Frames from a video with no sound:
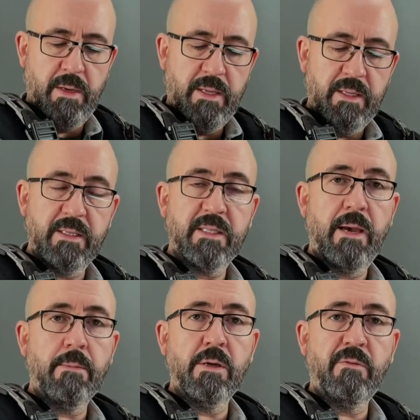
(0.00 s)
The
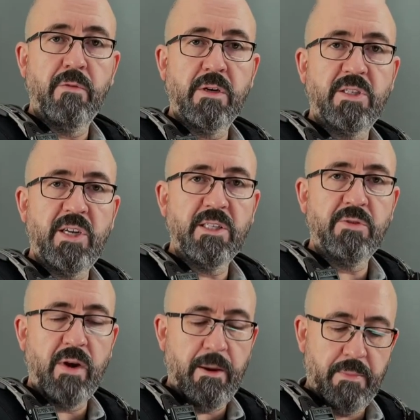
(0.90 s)
same goes for the chest
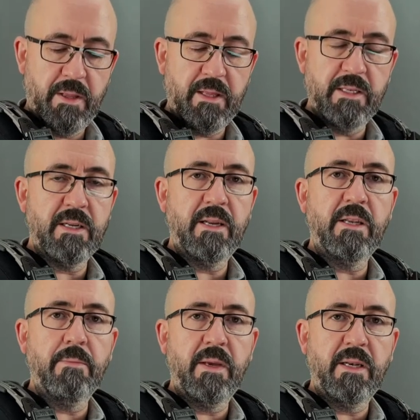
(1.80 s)
strap. It doesn't need
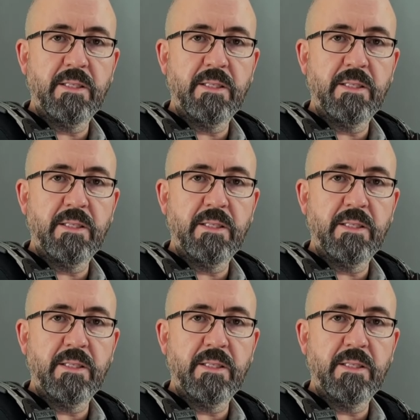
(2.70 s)
to be this